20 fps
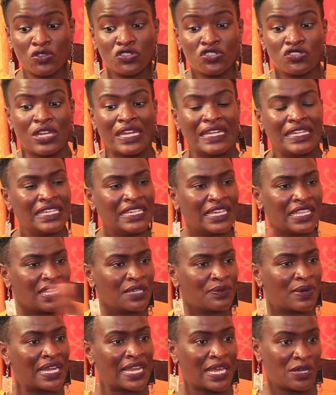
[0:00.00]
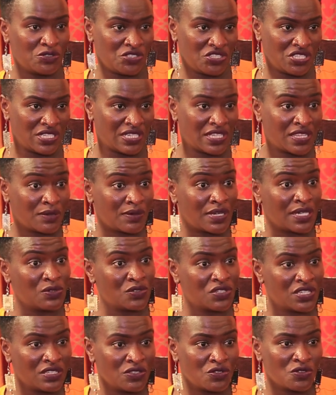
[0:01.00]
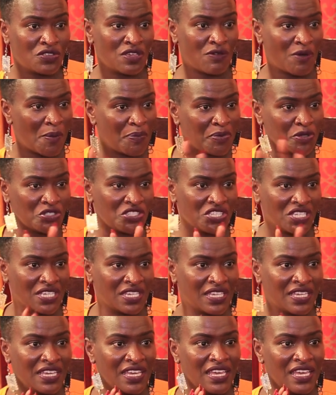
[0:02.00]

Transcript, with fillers: was trending and they were launching and they were looking, you know, they were poaching.